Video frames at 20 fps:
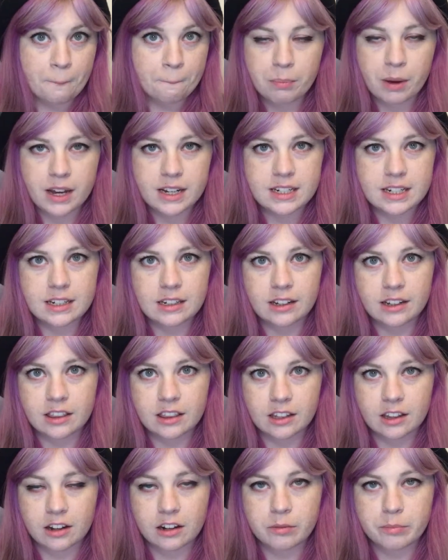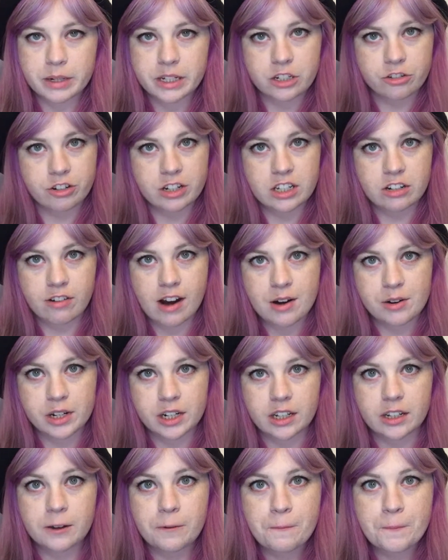But I did like the kind of mystery
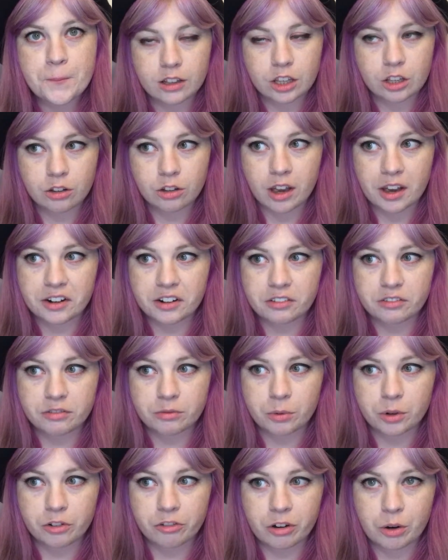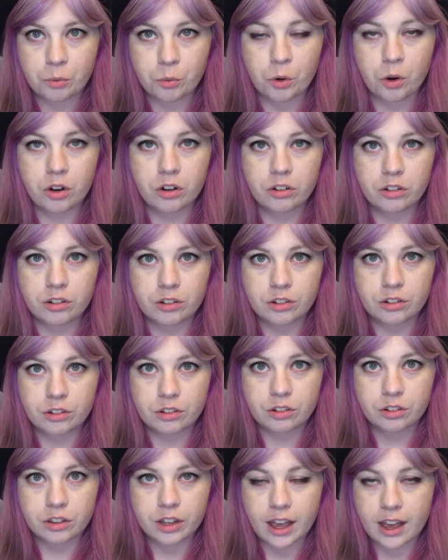surrounding it. You're kind of wondering what
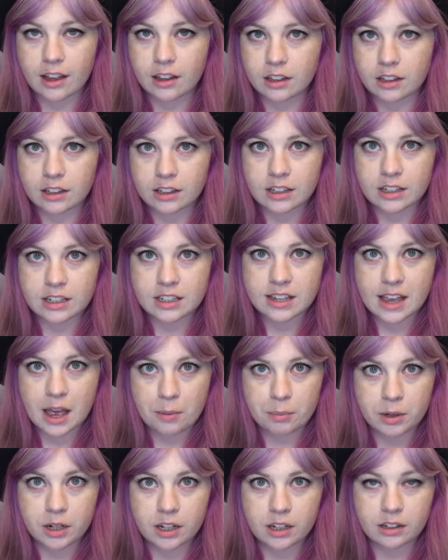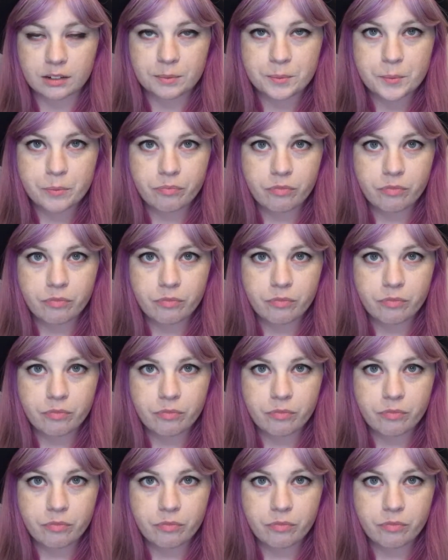the hell is happening.